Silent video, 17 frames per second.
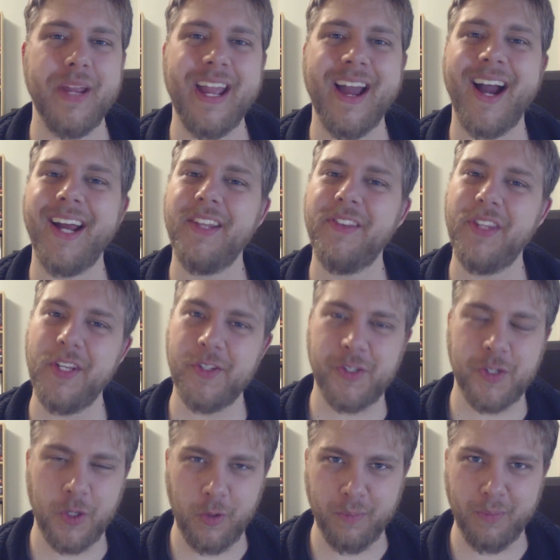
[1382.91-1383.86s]
behind
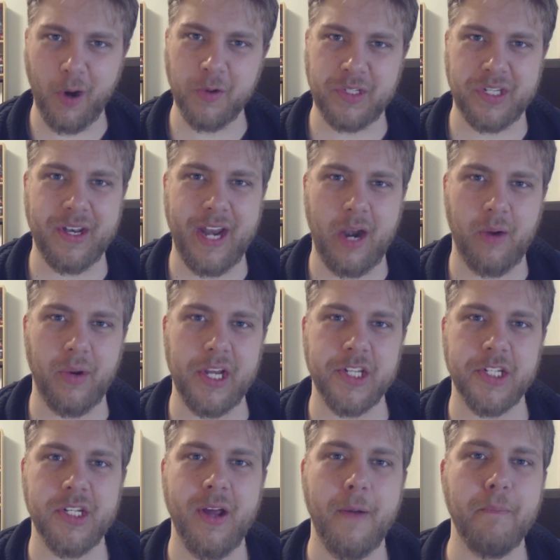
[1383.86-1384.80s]
these 2
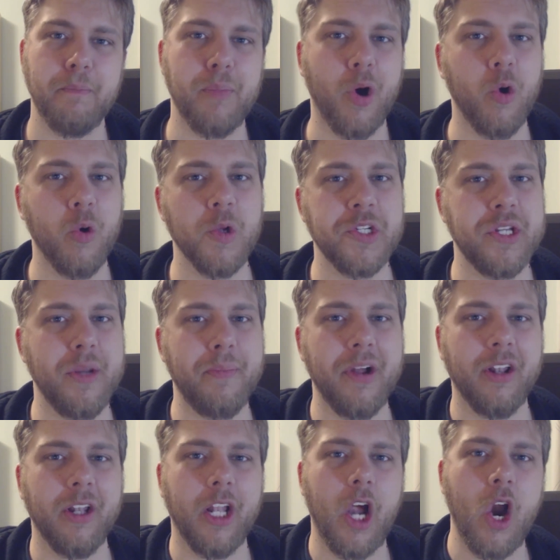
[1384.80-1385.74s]
mercenaries pulls up
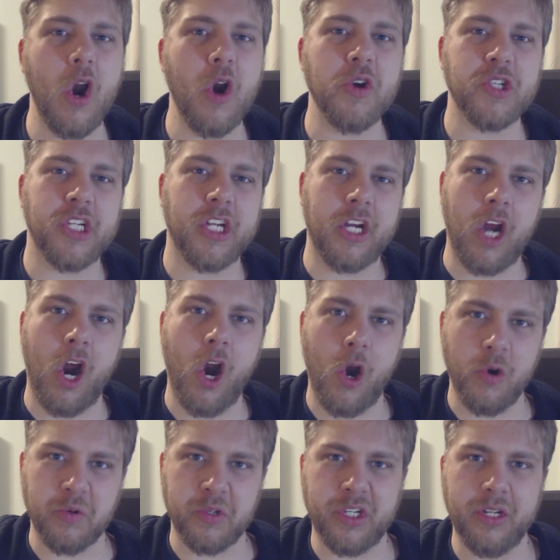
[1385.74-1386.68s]
a large
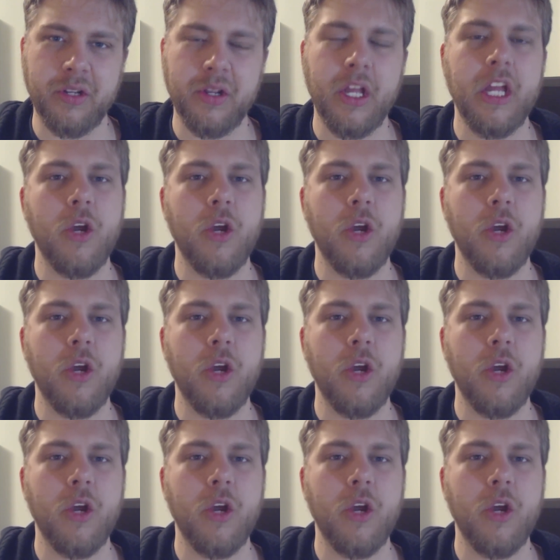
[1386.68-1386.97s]
cart